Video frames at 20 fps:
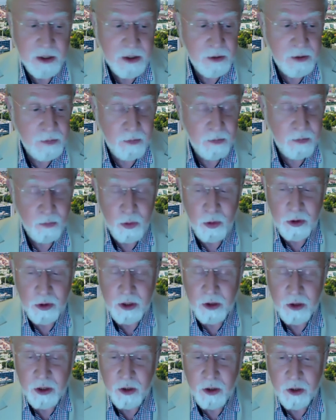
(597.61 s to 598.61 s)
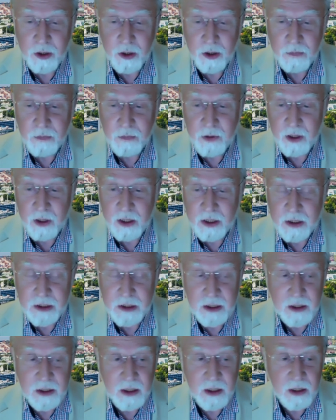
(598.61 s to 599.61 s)
with what's going on in the East,
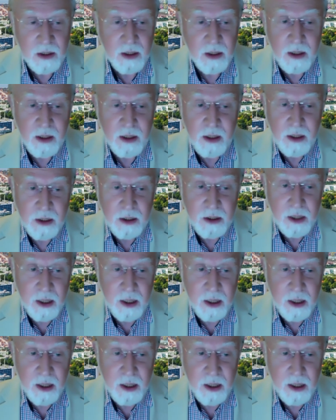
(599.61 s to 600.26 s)
stay